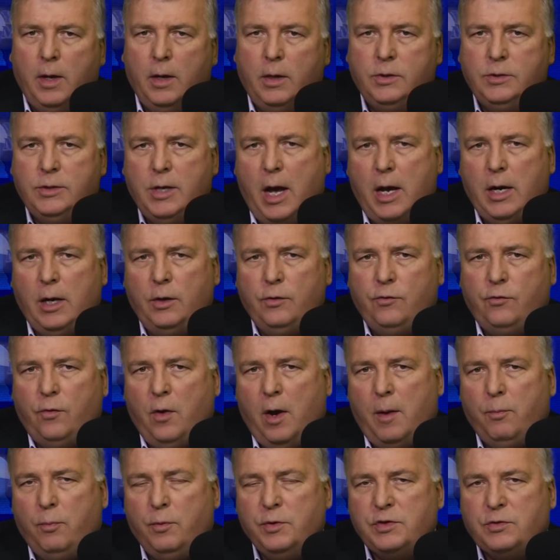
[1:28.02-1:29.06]
Donald
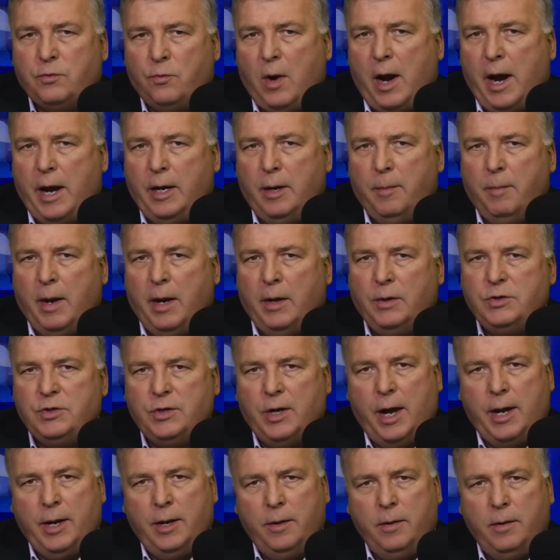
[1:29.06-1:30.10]
Trump was right about
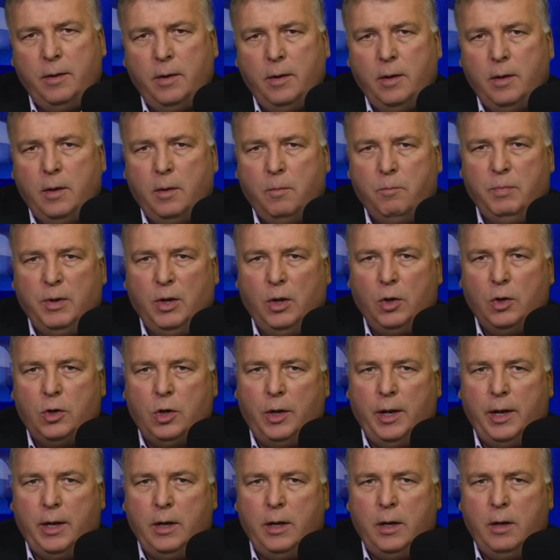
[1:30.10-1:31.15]
China. Bill
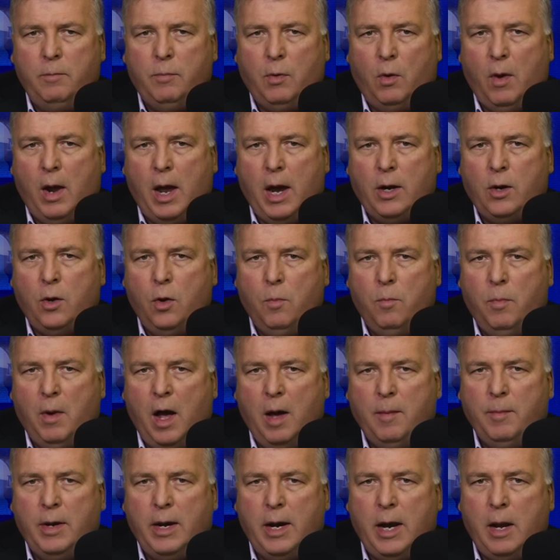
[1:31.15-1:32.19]
Clinton, Barack
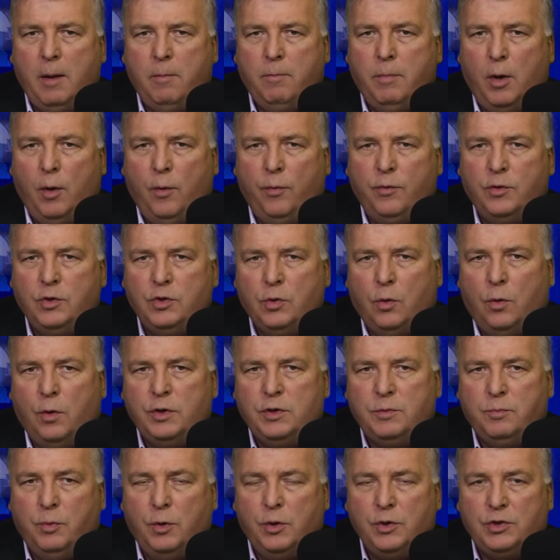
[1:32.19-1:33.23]
Obama, and both
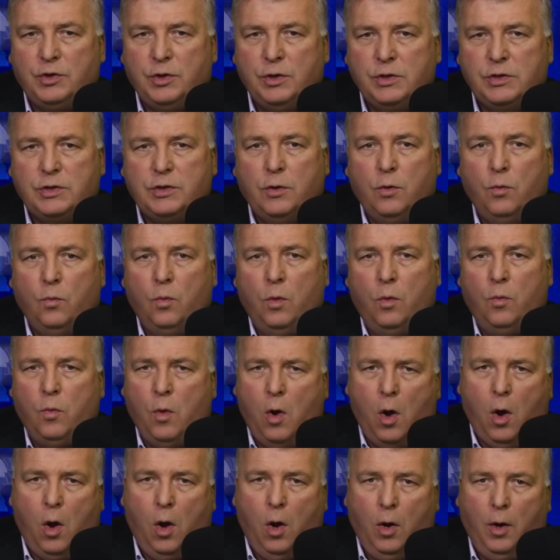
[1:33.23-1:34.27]
George Bushes were
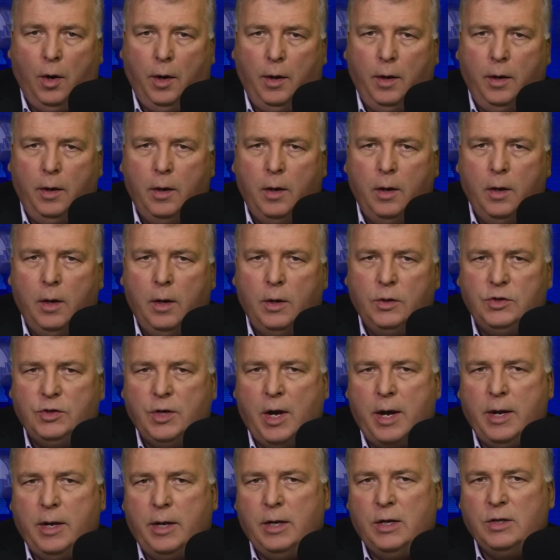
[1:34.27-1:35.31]
wrong.
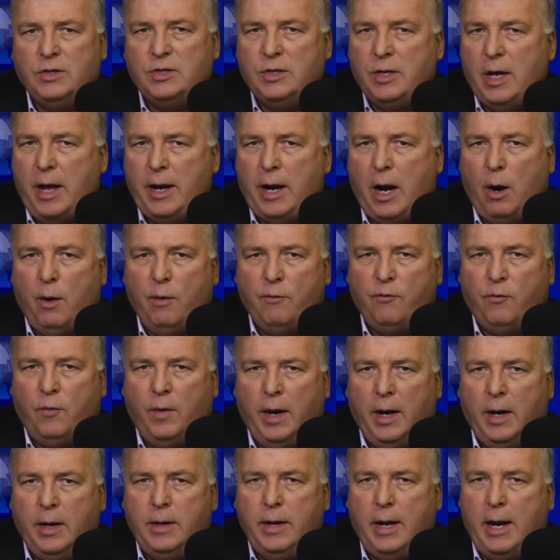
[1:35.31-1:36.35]
China is not our
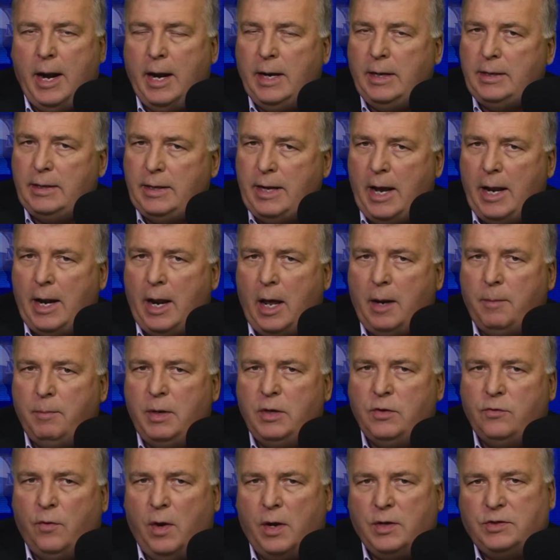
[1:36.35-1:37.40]
friend and cannot be
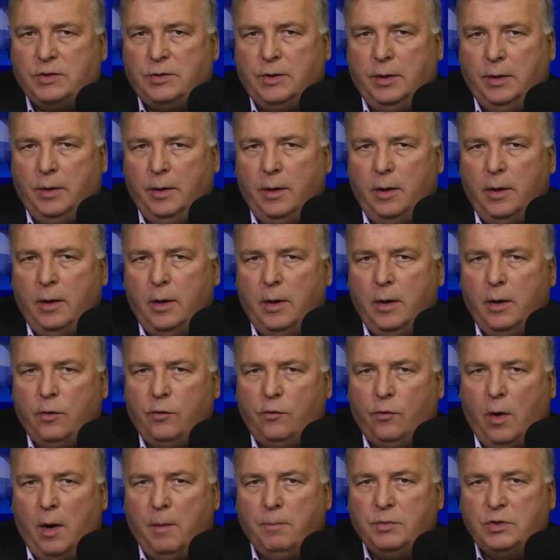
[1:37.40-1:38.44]
trusted.
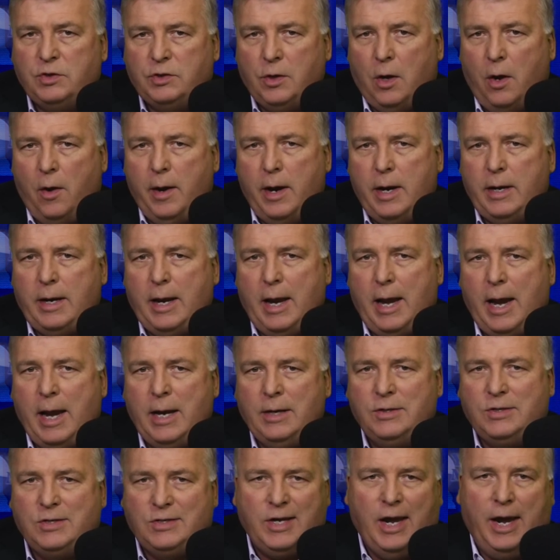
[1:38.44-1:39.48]
Trump saw it
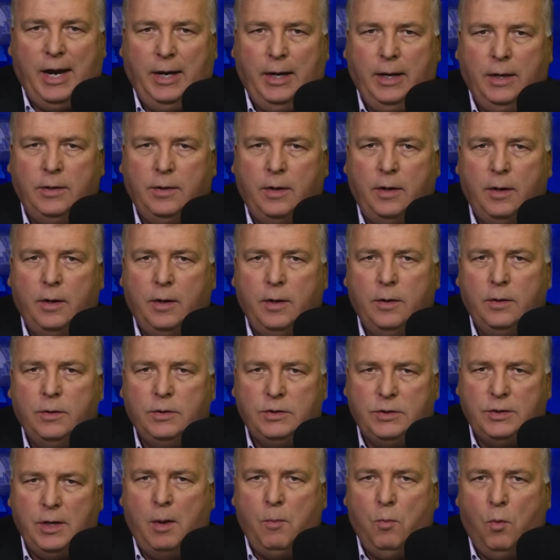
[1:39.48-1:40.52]
and said it.
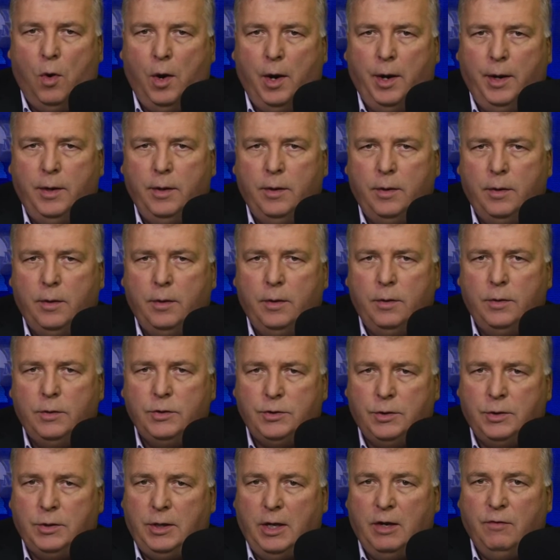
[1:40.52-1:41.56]
Someone
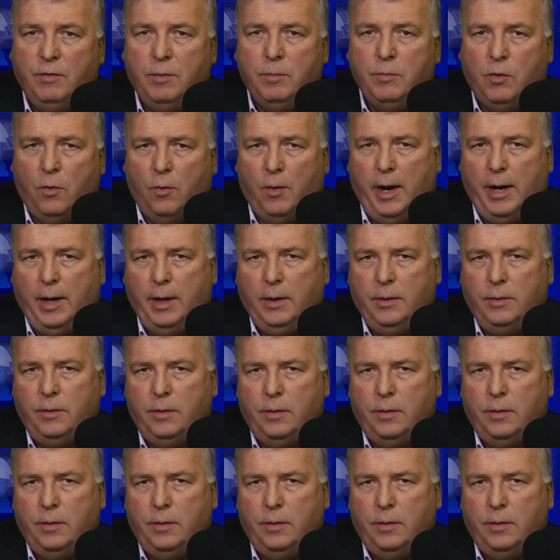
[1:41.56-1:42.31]
should give him credit.